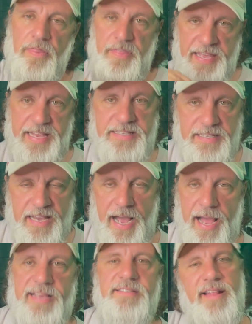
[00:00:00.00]
These
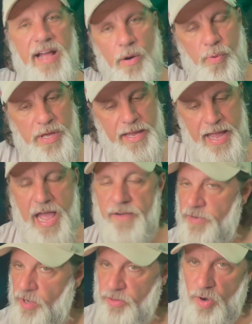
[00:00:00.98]
guys that we
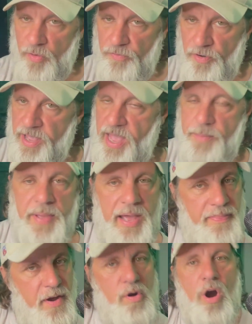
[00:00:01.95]
have, now don't forget,
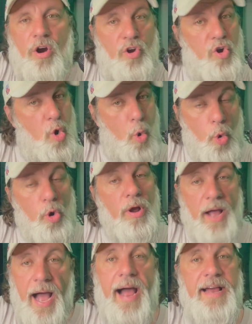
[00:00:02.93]
man, there are core
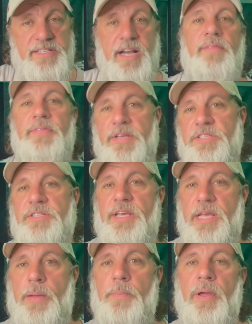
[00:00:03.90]
guys on this
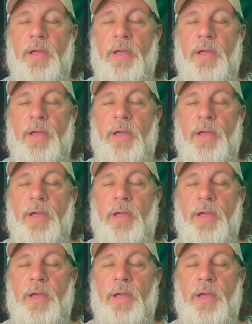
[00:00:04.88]
team.